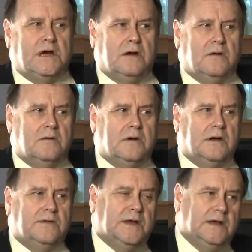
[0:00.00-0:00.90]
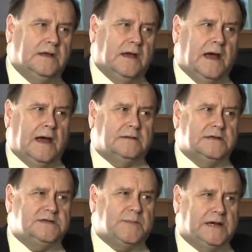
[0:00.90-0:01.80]
Jo, the
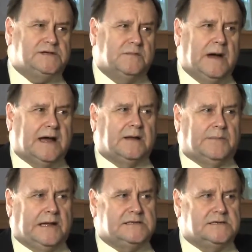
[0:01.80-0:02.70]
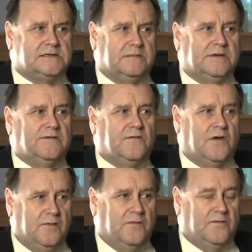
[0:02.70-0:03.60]
Uglii spatial marketplace system is a
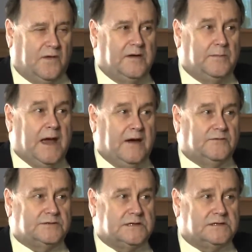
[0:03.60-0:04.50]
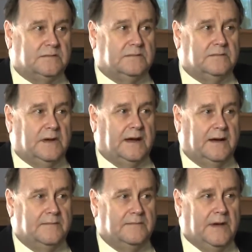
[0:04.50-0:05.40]
very, very powerful system,
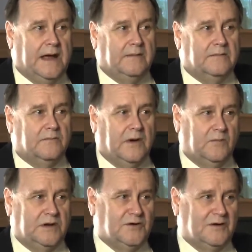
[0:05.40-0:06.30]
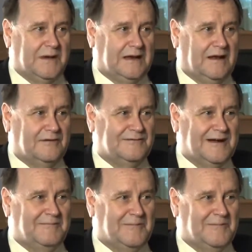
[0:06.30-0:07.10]
and when we're talking about local